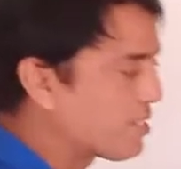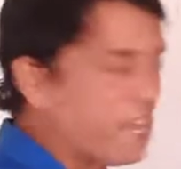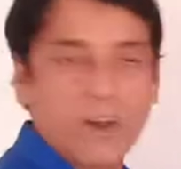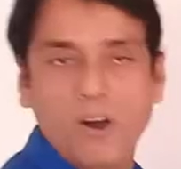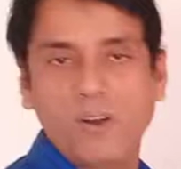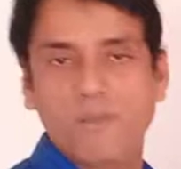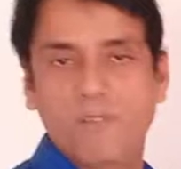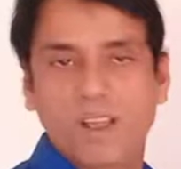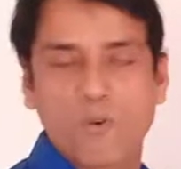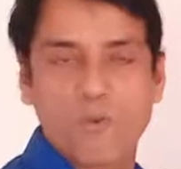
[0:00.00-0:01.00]
0
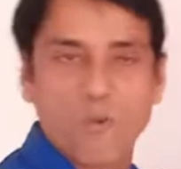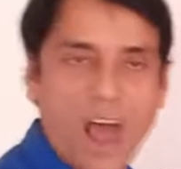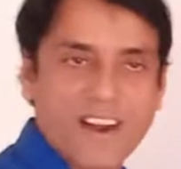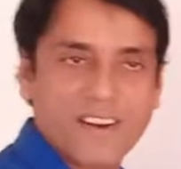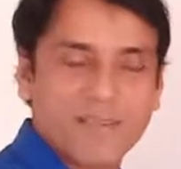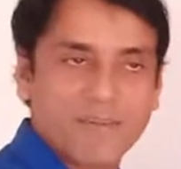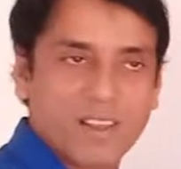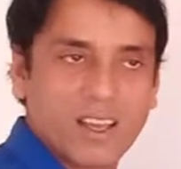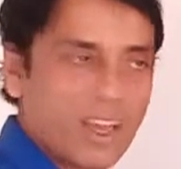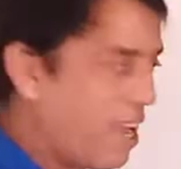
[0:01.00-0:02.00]
1.
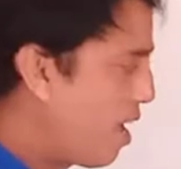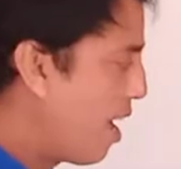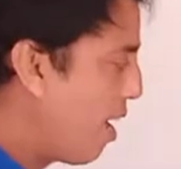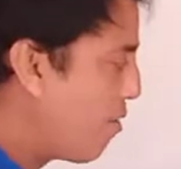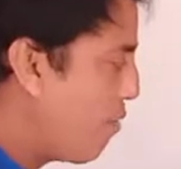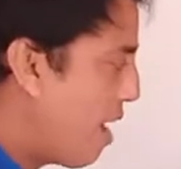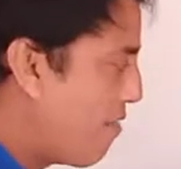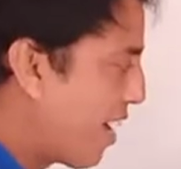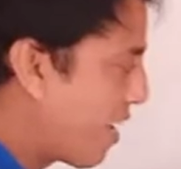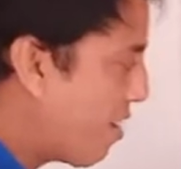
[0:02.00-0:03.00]
When
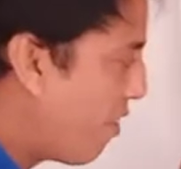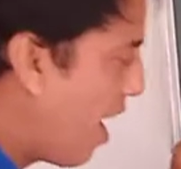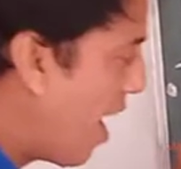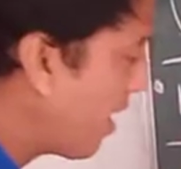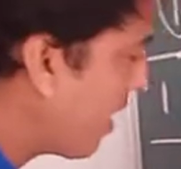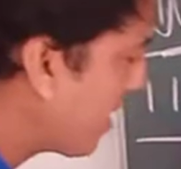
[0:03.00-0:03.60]
we convert